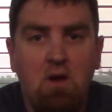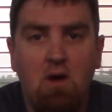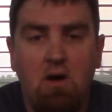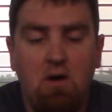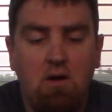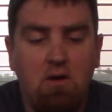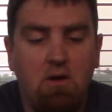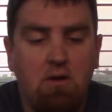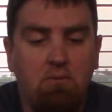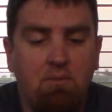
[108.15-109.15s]

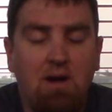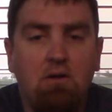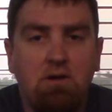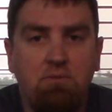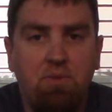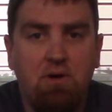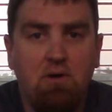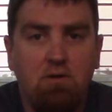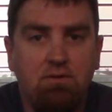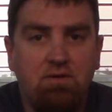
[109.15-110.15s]
a Maryland
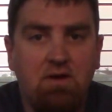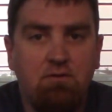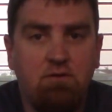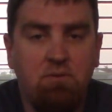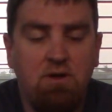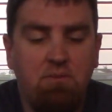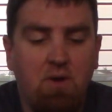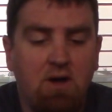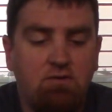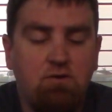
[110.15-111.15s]
beer sent to me
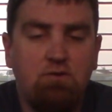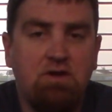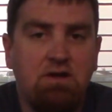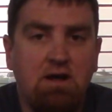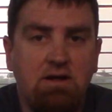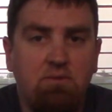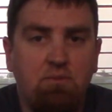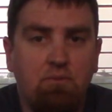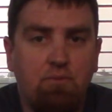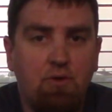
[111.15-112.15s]
by
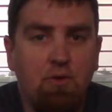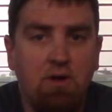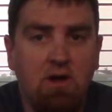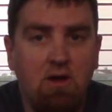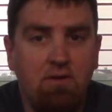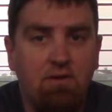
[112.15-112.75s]
21090 Brewing,